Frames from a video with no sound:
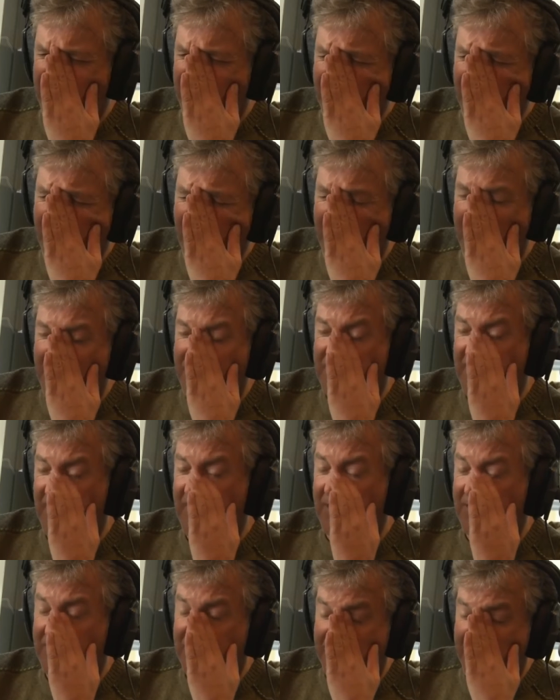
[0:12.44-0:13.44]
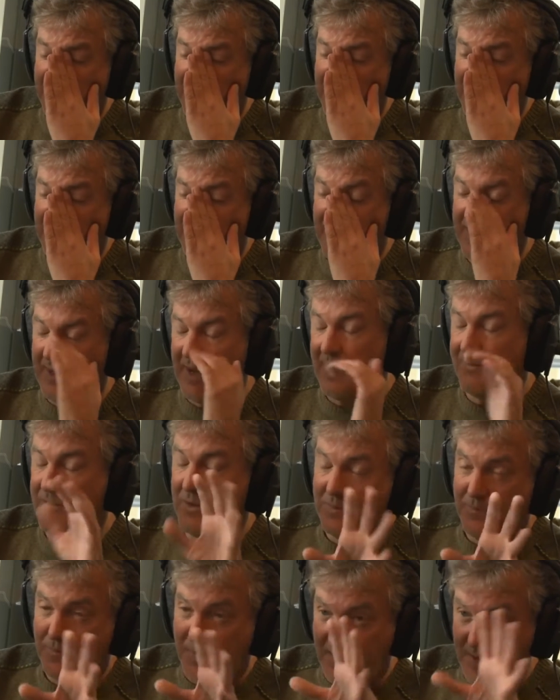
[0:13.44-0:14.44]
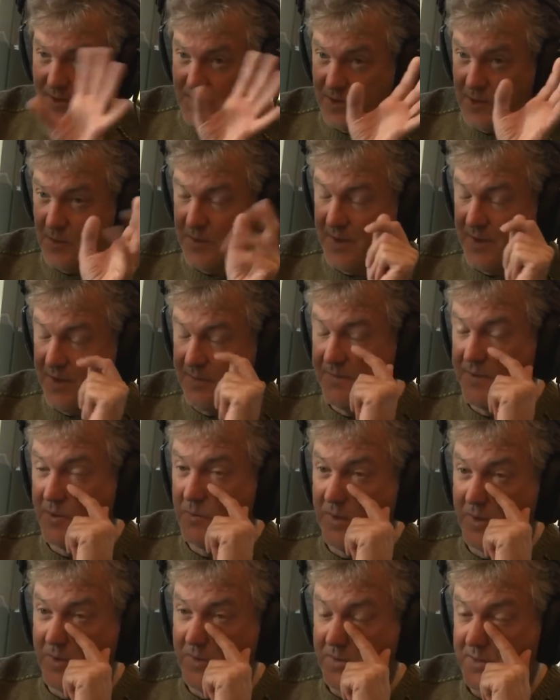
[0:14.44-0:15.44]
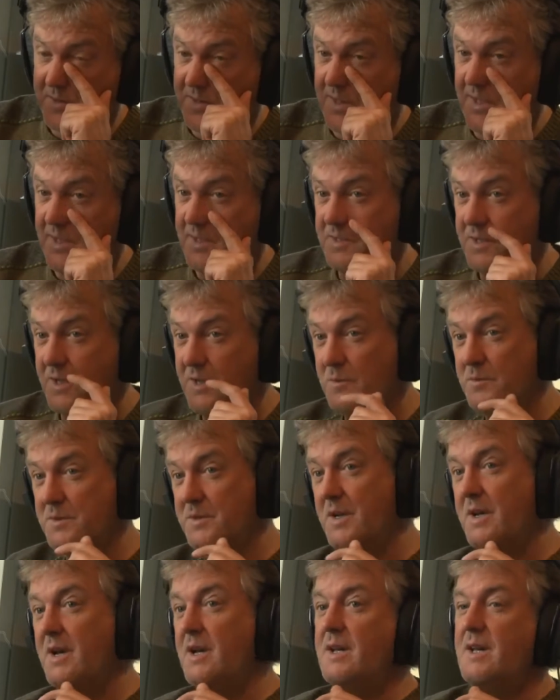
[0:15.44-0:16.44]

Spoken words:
were in the hotel, having been doing our filming on the ski slopes,